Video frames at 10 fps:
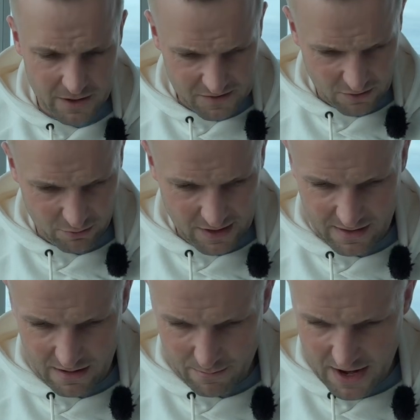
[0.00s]
so I'll get
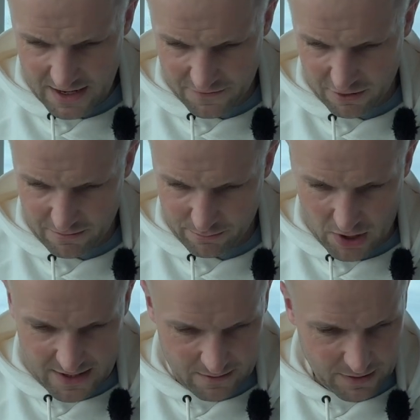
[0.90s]
that back if I don't
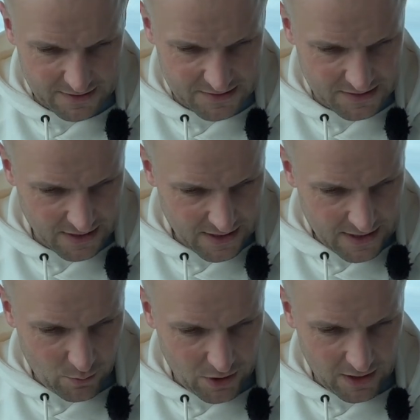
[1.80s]
break the place
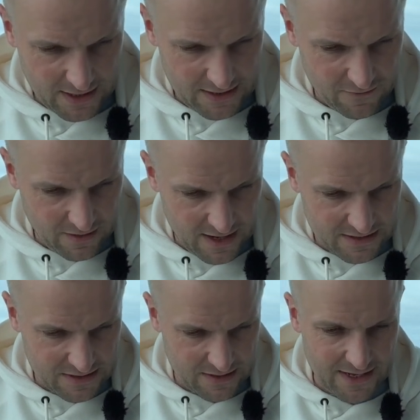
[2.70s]
when I leave. And
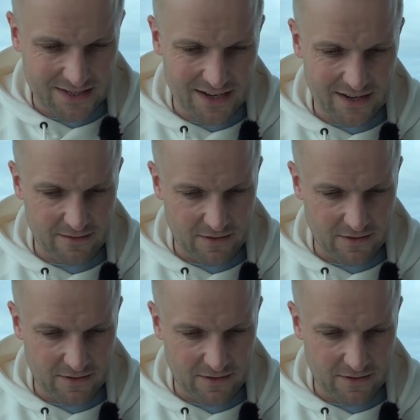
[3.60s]
that's it.